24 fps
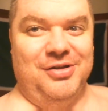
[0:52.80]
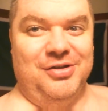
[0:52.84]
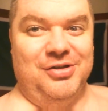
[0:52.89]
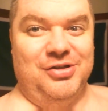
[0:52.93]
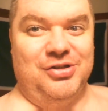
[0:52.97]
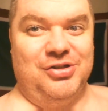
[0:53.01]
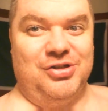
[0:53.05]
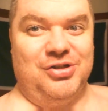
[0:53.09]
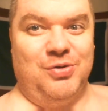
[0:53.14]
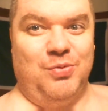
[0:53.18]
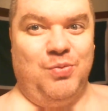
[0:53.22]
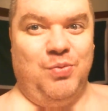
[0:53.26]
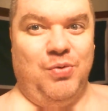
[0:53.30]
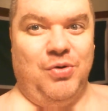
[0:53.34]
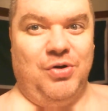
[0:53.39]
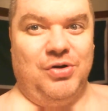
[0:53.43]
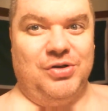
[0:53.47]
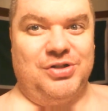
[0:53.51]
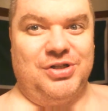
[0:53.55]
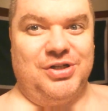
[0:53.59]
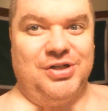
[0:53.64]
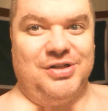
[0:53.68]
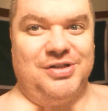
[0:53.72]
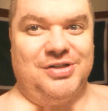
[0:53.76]
You should
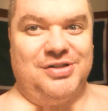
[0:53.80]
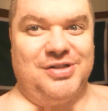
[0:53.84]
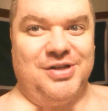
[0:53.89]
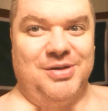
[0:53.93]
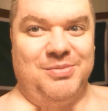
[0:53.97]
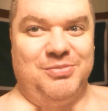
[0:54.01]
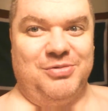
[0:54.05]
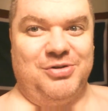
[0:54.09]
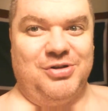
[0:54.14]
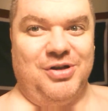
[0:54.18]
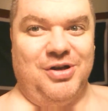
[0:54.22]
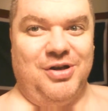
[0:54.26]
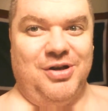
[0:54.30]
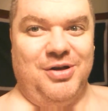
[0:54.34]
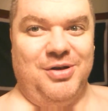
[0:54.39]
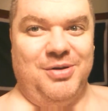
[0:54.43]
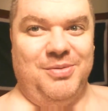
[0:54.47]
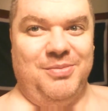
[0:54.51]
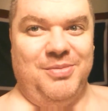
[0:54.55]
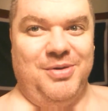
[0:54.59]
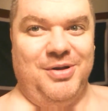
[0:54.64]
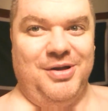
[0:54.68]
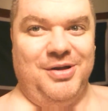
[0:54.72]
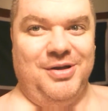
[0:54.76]
watch it
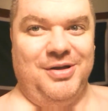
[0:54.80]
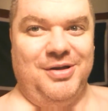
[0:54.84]
sometime.